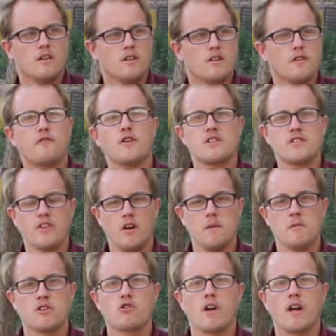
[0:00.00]
The first
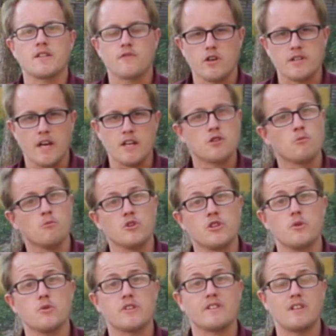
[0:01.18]
time a transverse engine was
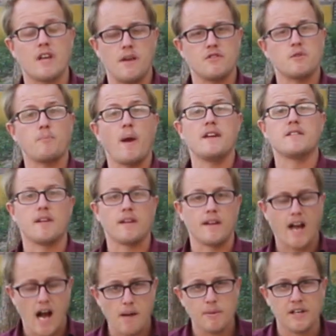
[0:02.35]
used to save space in the
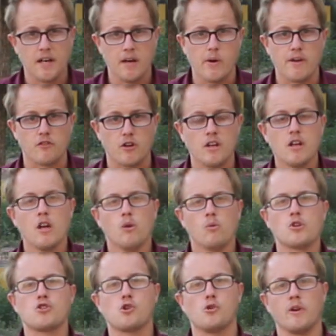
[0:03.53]
cabin, however,
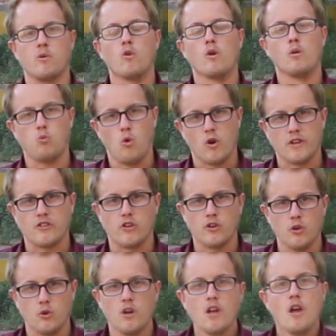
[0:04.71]
was during World War
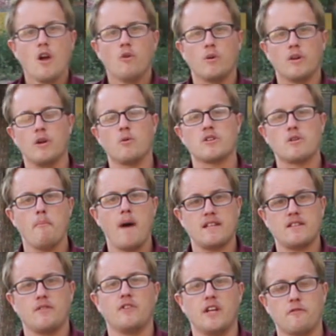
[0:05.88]
II, when there was a
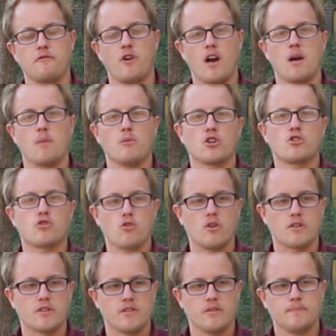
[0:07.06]
massive need for armoured
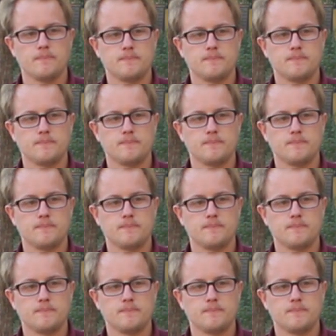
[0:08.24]
trucks.